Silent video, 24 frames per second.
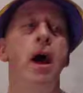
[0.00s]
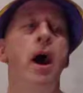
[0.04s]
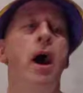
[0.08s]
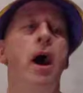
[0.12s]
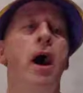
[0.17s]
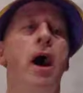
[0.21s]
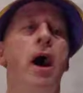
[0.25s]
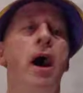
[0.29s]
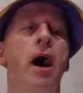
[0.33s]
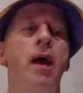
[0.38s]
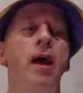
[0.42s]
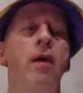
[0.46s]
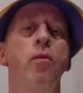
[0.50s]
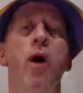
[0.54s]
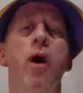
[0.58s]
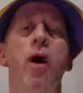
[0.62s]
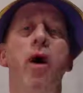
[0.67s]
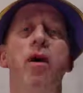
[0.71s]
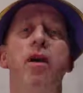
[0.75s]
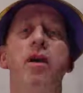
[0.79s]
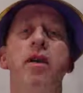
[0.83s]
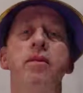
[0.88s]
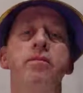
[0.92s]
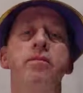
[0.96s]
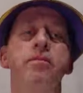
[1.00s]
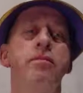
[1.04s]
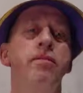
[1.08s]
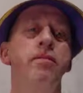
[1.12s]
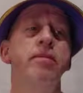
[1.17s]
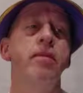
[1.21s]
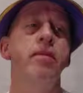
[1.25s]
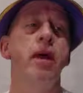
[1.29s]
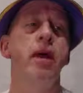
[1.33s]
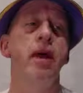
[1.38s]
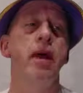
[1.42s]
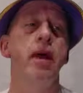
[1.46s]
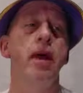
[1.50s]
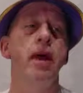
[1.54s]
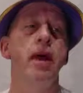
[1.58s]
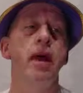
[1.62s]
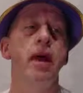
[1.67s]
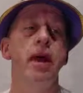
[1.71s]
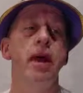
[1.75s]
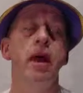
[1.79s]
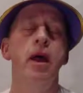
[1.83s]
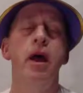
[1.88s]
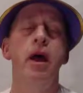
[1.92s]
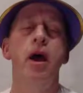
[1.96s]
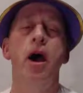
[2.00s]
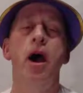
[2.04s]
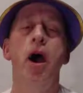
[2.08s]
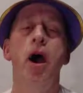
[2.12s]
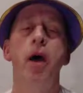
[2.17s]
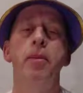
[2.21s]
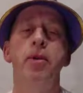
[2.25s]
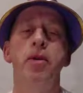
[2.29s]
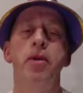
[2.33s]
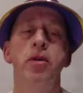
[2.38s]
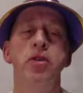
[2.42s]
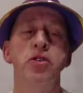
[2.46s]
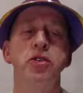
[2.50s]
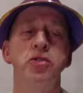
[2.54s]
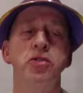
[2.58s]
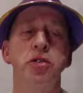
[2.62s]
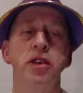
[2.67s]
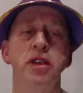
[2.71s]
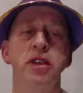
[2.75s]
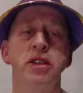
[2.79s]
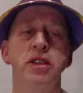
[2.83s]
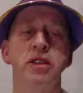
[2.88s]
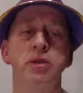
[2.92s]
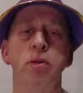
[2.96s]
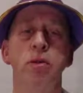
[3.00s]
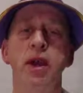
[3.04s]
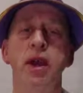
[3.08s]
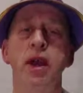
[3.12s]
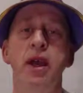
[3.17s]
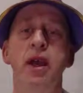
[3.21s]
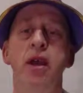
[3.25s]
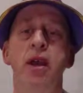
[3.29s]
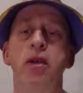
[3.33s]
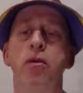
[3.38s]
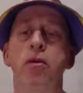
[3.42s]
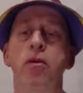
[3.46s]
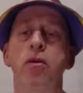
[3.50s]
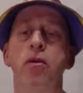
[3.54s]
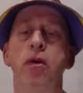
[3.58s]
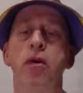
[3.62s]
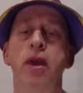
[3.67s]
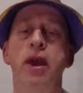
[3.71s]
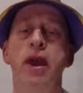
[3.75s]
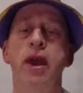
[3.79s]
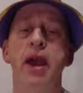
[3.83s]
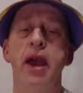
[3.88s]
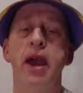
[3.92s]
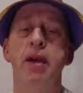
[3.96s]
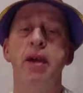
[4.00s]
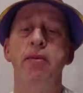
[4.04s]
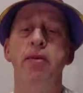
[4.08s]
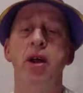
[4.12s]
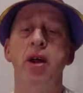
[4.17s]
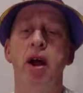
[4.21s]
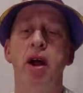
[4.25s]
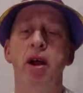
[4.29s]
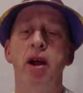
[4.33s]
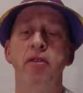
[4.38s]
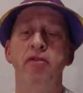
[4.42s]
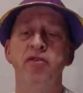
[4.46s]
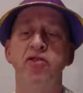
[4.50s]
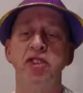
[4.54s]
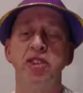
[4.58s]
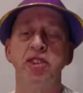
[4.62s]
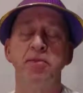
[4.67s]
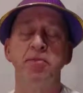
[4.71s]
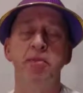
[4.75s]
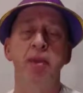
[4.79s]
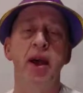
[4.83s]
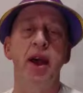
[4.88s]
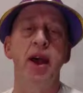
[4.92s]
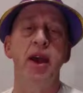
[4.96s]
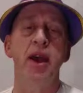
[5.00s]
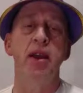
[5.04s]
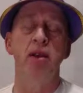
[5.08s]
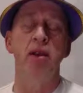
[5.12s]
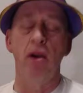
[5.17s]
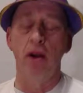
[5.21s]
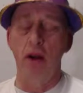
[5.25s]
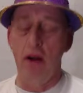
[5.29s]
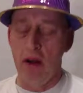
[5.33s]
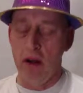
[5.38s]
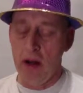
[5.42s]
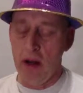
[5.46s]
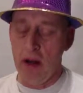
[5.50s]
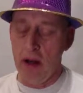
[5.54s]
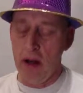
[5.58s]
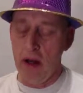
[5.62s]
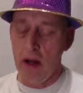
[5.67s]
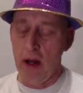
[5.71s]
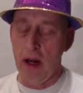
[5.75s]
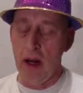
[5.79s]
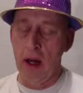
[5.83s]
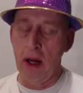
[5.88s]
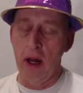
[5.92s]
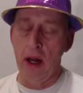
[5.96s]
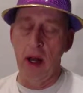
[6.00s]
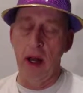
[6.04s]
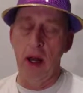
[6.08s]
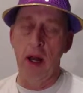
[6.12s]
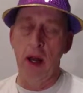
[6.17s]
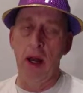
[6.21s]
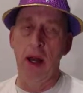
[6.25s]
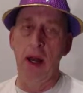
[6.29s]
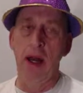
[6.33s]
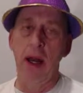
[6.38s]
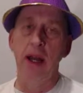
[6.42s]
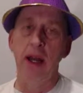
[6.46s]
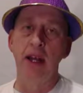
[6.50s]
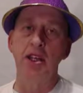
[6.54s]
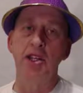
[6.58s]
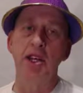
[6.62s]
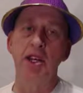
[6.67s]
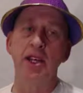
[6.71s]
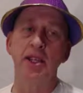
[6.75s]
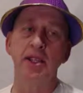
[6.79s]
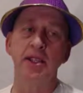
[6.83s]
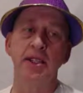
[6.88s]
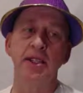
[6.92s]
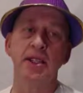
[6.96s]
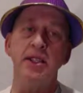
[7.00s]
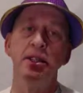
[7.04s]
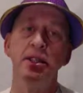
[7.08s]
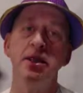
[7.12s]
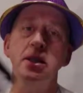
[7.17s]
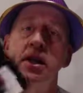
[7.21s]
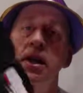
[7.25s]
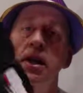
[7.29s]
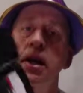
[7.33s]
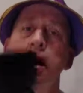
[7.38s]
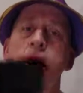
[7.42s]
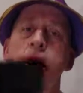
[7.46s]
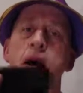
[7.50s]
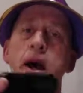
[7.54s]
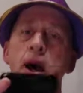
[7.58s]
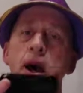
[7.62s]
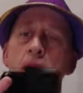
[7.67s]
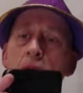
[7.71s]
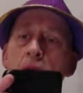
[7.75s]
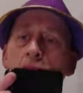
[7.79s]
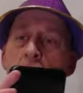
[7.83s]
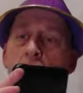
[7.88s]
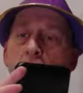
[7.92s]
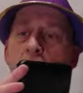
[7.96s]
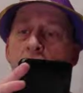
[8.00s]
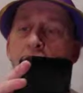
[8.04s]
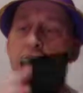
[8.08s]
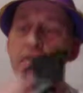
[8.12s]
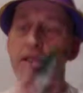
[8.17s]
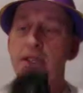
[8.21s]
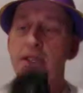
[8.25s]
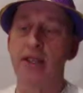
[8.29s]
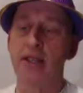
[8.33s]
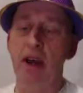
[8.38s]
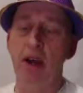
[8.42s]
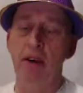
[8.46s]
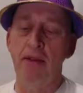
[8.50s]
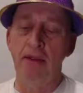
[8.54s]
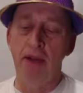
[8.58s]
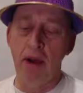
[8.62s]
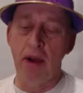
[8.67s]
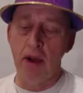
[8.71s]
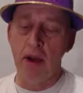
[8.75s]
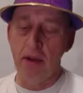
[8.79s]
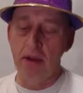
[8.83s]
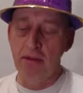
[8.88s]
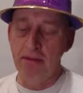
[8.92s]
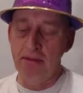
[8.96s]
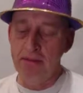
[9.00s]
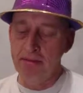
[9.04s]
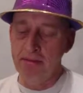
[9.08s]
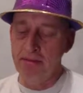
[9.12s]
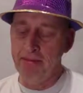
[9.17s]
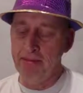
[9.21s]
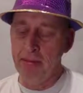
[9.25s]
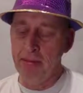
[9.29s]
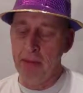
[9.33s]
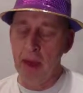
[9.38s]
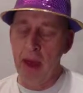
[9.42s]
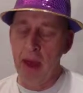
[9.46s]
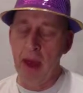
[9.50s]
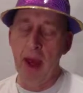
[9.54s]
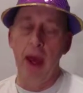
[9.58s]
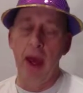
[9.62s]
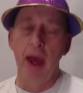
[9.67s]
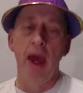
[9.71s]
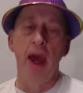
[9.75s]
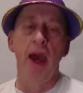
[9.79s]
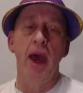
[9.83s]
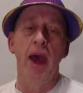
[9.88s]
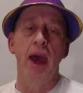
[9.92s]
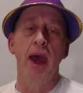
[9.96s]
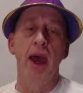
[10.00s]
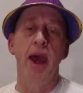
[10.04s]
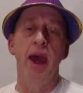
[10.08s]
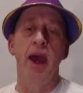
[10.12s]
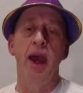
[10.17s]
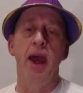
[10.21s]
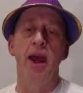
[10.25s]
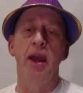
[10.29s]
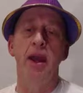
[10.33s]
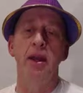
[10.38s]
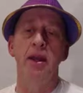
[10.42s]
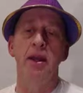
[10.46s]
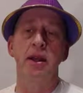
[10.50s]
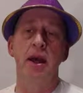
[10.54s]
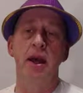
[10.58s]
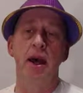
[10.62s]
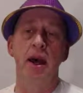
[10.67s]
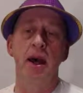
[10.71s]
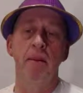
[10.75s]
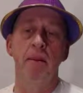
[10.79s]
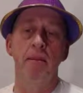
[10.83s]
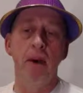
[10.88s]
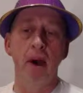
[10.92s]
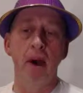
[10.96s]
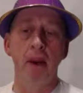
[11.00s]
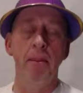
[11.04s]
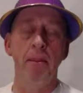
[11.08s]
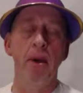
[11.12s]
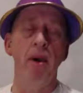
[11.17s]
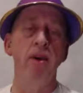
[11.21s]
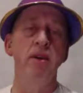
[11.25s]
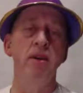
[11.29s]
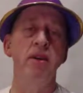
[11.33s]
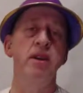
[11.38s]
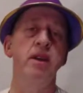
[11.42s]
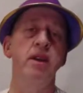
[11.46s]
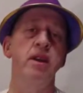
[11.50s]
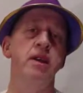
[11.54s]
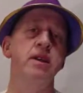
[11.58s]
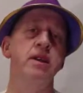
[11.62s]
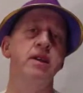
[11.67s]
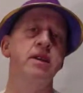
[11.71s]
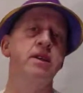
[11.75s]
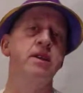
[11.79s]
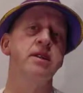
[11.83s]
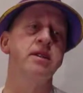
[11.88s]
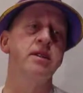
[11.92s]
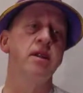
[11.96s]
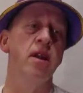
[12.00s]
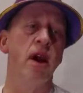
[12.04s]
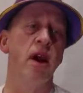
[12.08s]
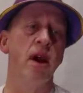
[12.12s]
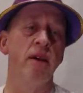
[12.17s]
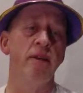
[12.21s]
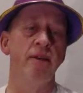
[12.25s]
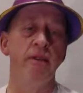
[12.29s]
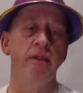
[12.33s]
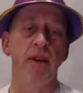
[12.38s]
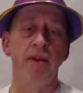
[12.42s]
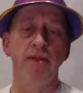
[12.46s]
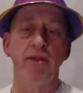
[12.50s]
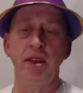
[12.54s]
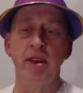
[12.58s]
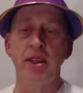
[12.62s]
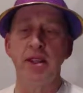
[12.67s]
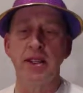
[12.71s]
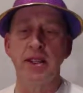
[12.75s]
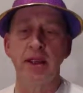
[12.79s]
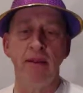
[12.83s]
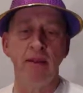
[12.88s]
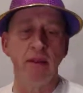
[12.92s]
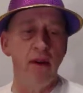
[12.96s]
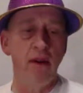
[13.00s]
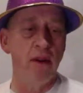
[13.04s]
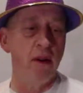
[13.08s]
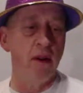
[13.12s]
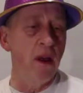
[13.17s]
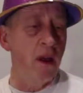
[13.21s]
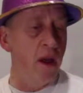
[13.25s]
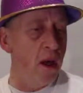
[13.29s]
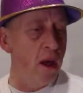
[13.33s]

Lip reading: Hi and welcome. Hope you enjoy this wee little game that I've just played on Chess on the cell phone, and my opponent is like 50 something